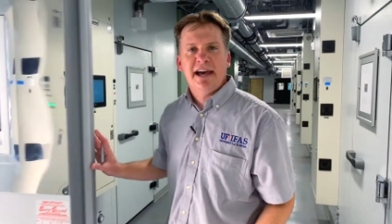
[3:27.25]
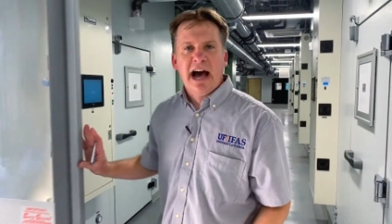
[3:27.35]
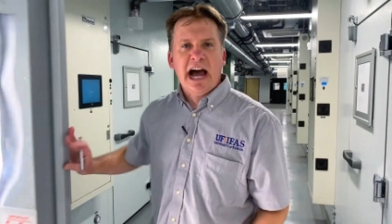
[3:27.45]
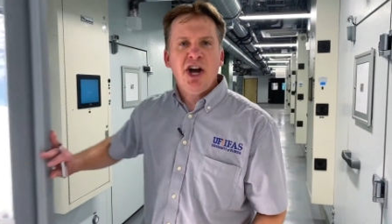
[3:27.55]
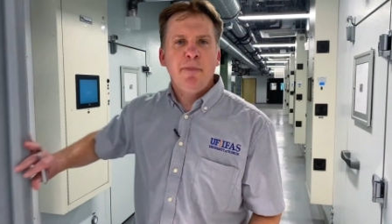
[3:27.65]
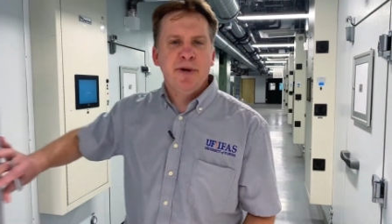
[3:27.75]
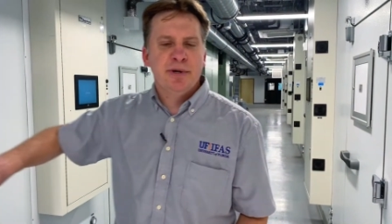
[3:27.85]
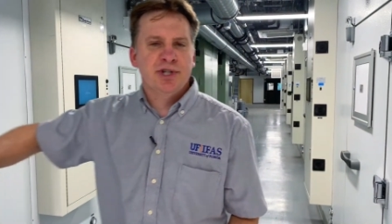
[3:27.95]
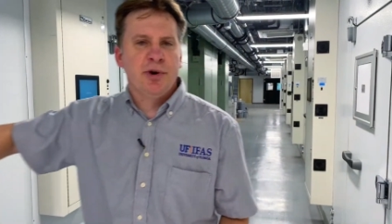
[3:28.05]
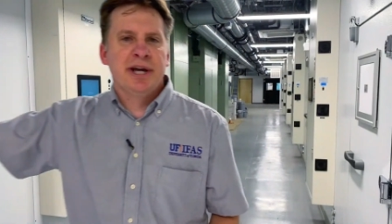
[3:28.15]
I hope you
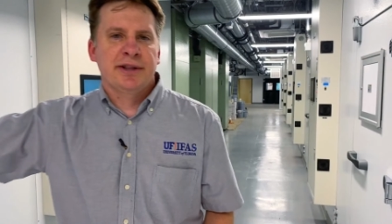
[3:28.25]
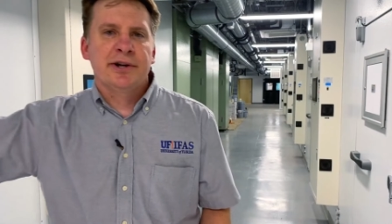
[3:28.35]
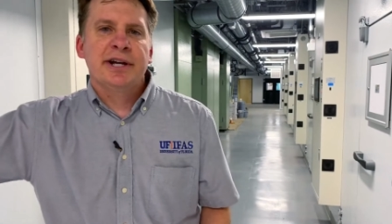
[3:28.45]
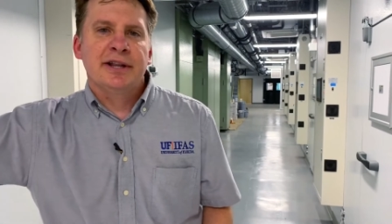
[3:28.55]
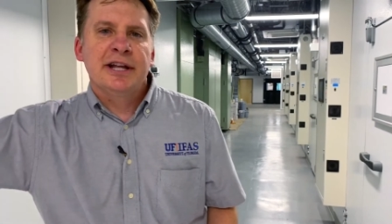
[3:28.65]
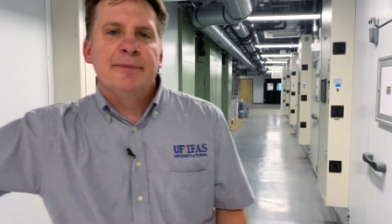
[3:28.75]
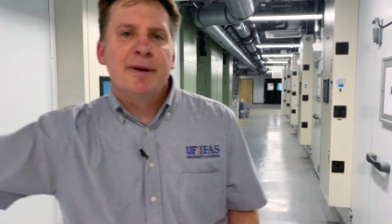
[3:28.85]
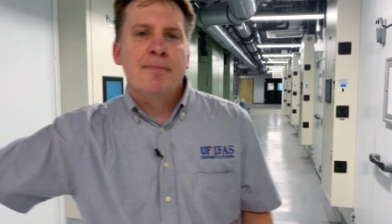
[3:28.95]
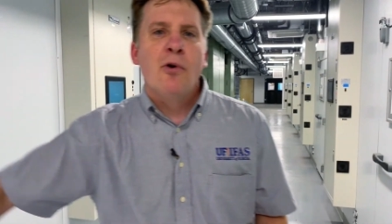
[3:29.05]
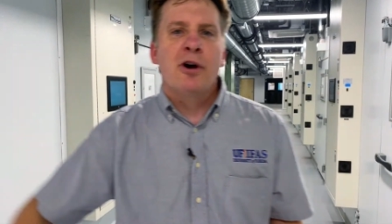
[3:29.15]
enjoyed learning a little bit
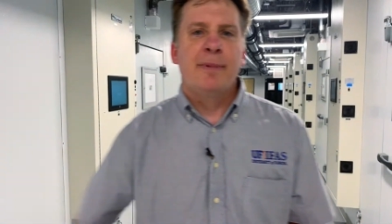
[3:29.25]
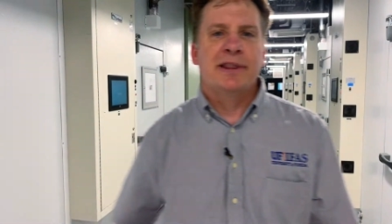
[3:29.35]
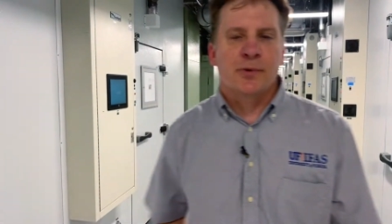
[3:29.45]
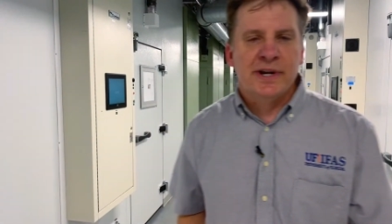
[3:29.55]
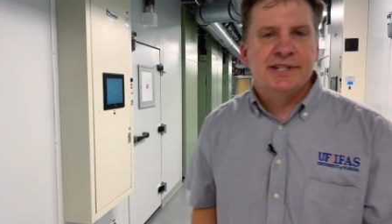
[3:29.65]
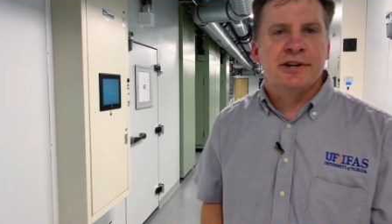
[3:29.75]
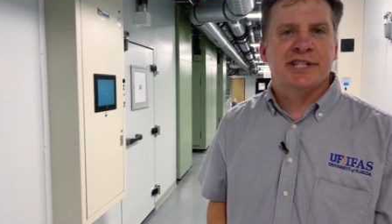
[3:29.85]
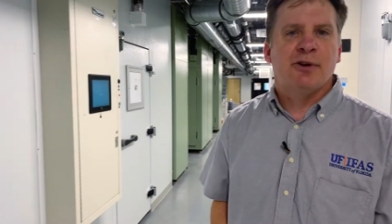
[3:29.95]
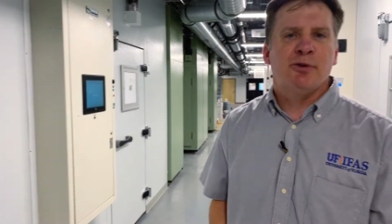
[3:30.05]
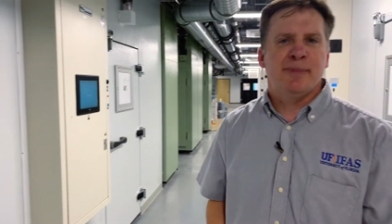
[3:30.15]
more about the research
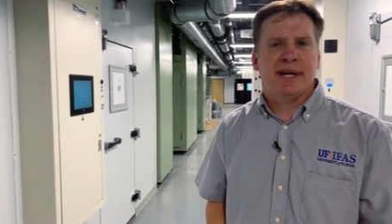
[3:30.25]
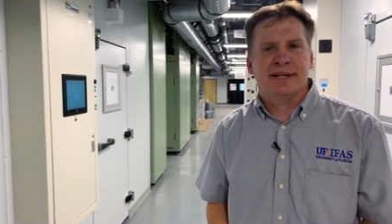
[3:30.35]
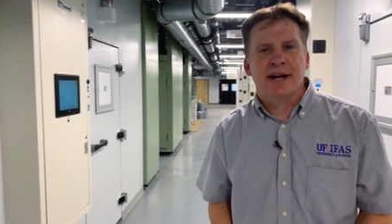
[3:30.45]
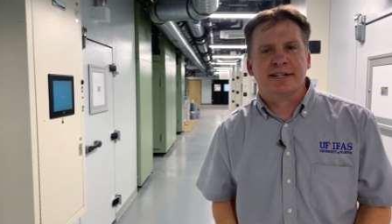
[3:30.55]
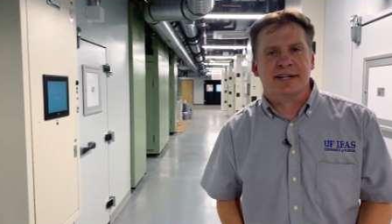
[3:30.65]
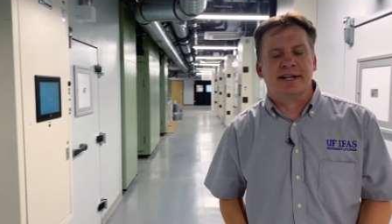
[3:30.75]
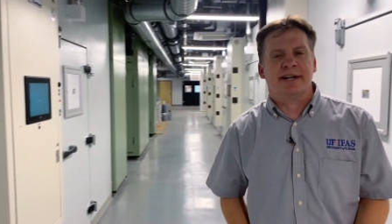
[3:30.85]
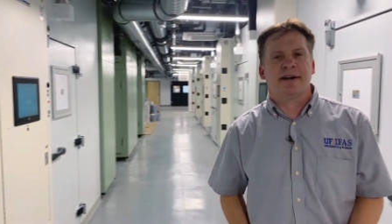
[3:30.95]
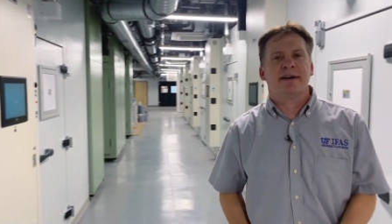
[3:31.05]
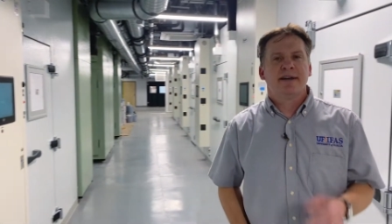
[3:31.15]
that will be conducted in here.